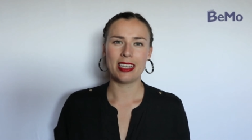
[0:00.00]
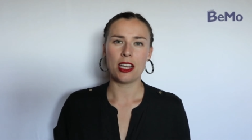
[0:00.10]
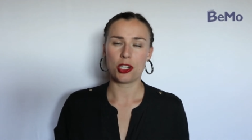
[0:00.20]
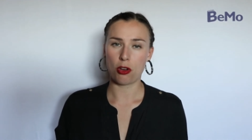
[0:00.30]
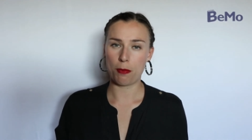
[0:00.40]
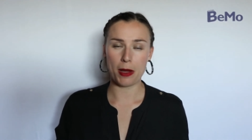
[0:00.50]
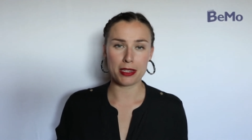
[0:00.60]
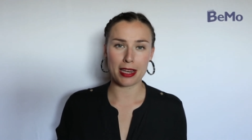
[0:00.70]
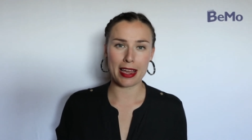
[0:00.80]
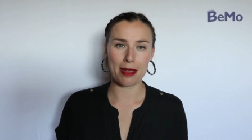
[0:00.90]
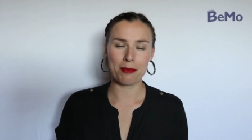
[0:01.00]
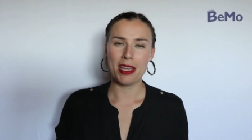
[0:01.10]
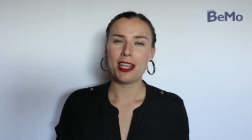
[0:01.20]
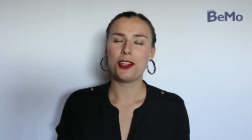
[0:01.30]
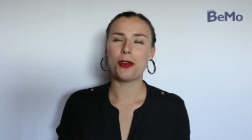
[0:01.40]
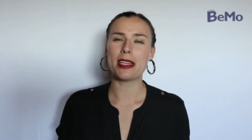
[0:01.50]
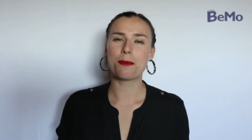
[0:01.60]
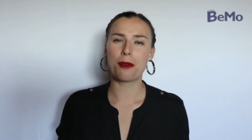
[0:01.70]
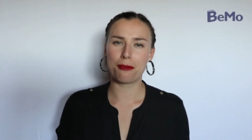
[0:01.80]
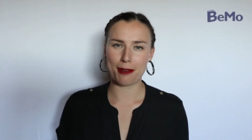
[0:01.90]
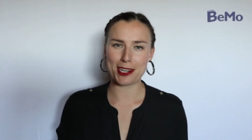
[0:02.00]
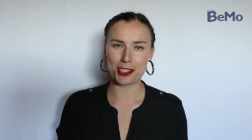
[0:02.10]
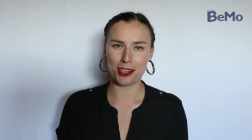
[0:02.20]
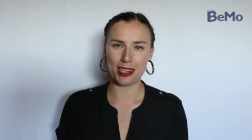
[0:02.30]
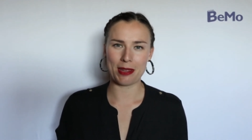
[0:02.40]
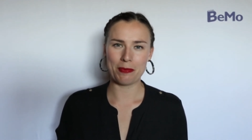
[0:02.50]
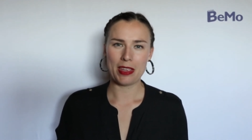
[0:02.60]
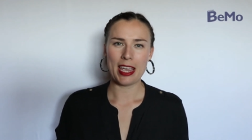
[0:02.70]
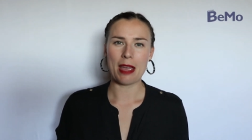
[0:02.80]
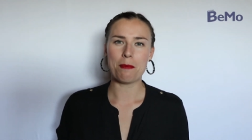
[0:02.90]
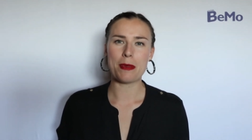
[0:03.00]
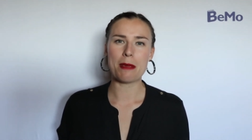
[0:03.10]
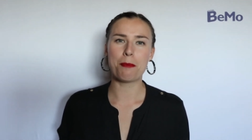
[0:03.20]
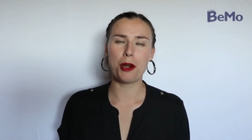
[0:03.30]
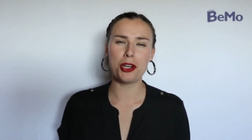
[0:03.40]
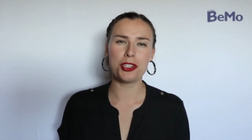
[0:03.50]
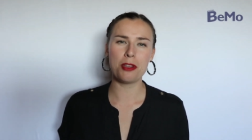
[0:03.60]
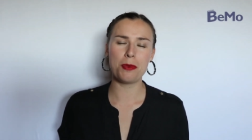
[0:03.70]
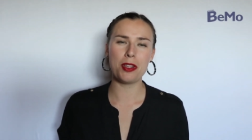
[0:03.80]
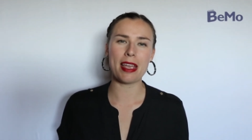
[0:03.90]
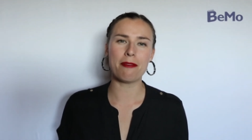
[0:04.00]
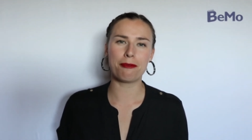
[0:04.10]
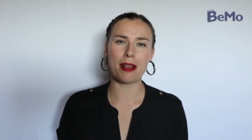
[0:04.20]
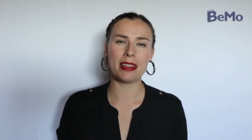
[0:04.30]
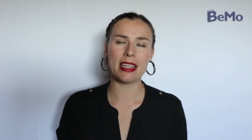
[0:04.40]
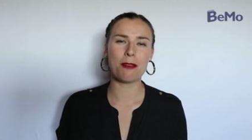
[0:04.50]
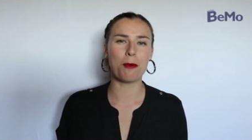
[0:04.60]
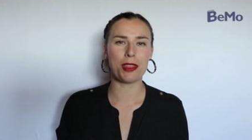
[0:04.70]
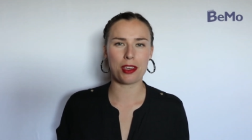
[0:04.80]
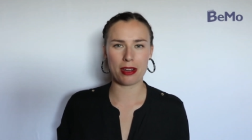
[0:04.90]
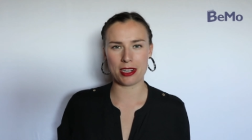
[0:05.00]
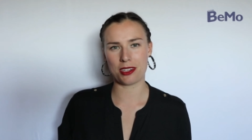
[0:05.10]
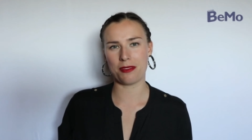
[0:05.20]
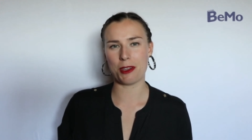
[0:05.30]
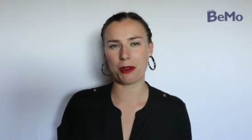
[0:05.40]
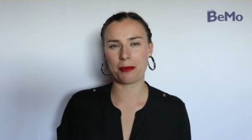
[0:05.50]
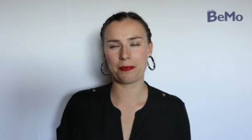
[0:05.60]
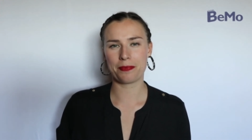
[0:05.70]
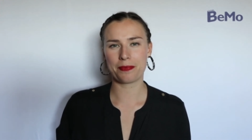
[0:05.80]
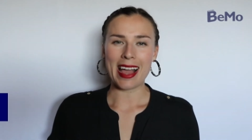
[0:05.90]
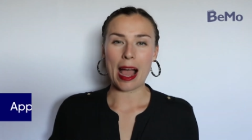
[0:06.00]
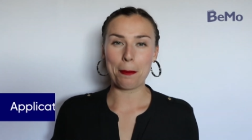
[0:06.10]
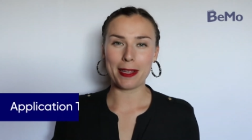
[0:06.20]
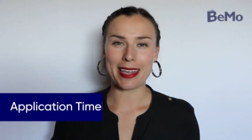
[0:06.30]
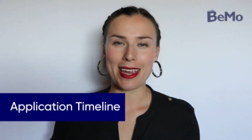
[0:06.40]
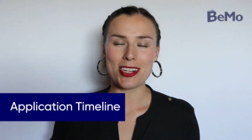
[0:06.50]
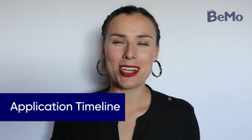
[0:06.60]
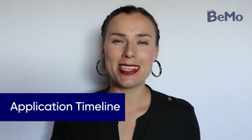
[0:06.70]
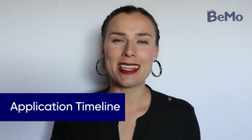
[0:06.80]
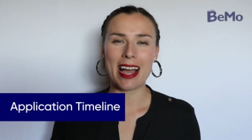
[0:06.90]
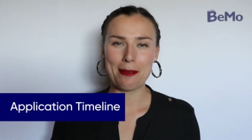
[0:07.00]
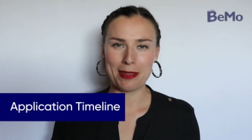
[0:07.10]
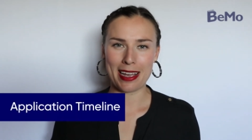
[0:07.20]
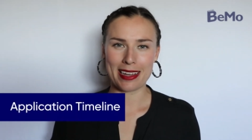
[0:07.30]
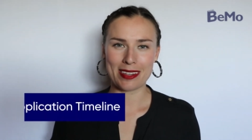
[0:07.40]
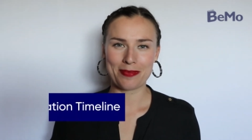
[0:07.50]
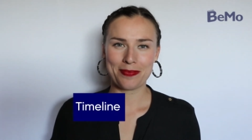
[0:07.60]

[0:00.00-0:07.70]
Show up on time, dress professionally, and be personable and friendly with your interviewer. Application timeline.